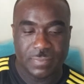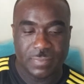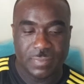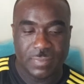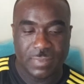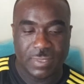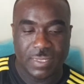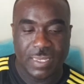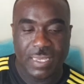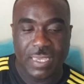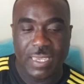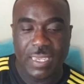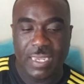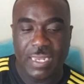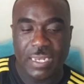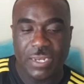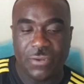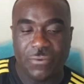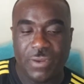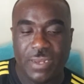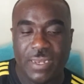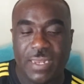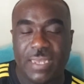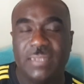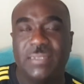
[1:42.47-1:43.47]
key
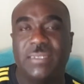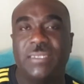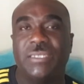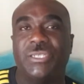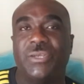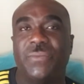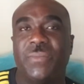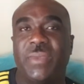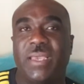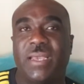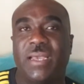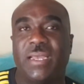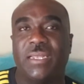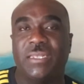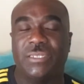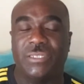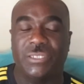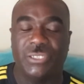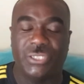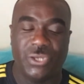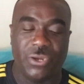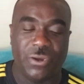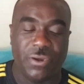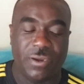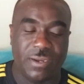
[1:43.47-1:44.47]
ingredients in Jamaican
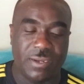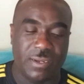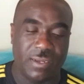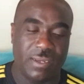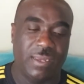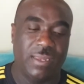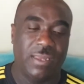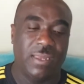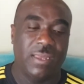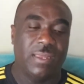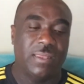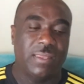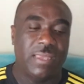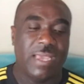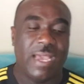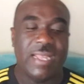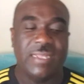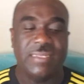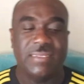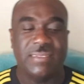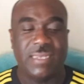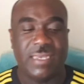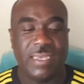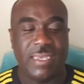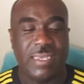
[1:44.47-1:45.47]
jerk, the
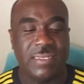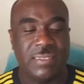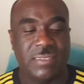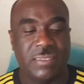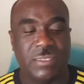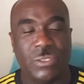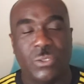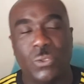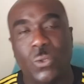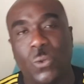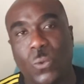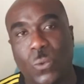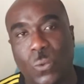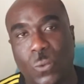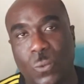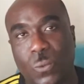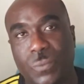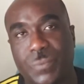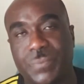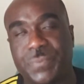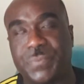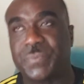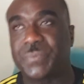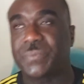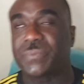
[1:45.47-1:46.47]
answer is no.
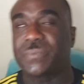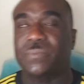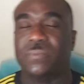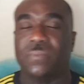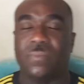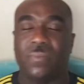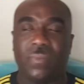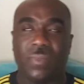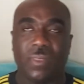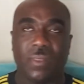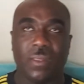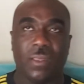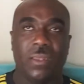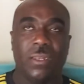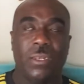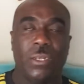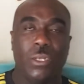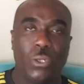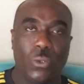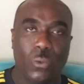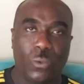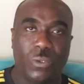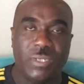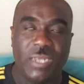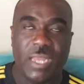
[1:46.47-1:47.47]

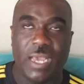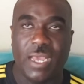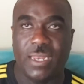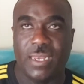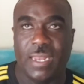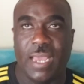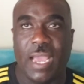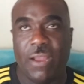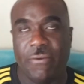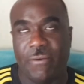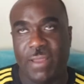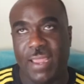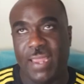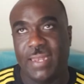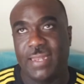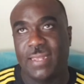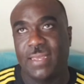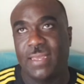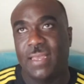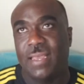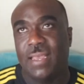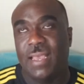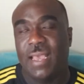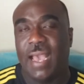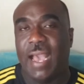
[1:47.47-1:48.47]
No, Dan. Alright.
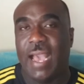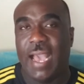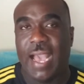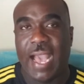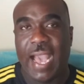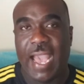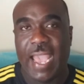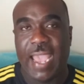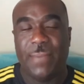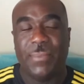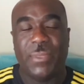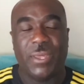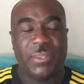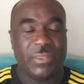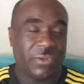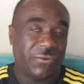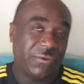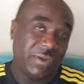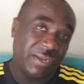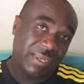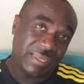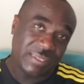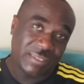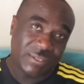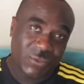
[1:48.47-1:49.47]
I am not the
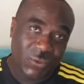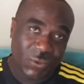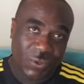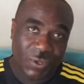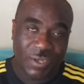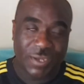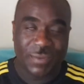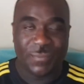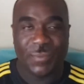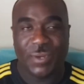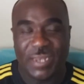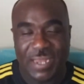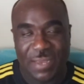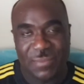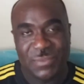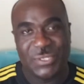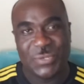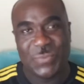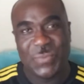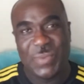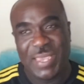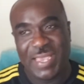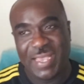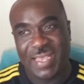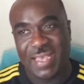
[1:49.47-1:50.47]
greatest cook, but I'm
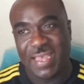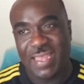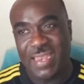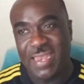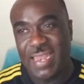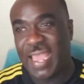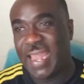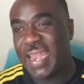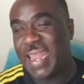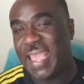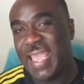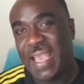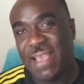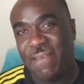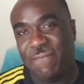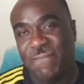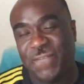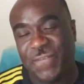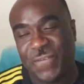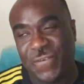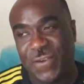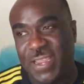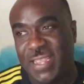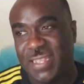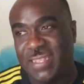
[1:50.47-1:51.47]
Jamaican, and I have
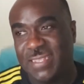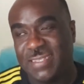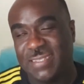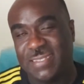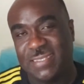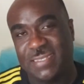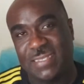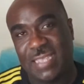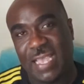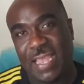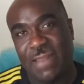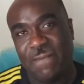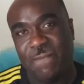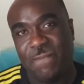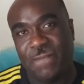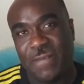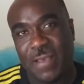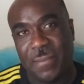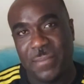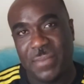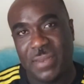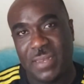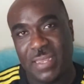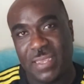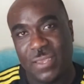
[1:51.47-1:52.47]
friends and
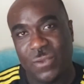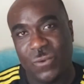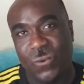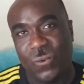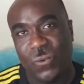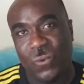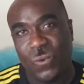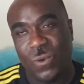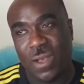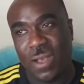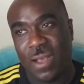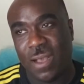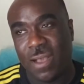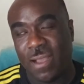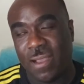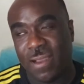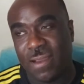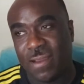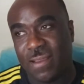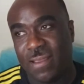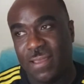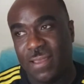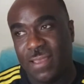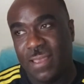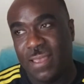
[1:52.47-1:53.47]
family who
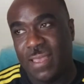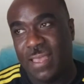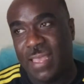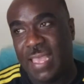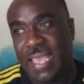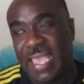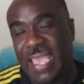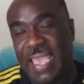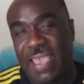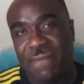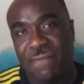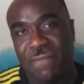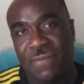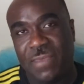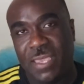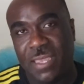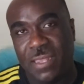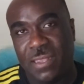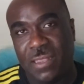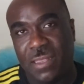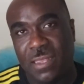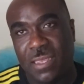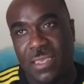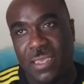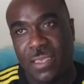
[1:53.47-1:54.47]
are heavy
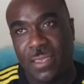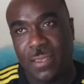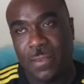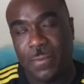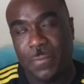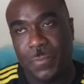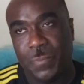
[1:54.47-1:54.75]
in the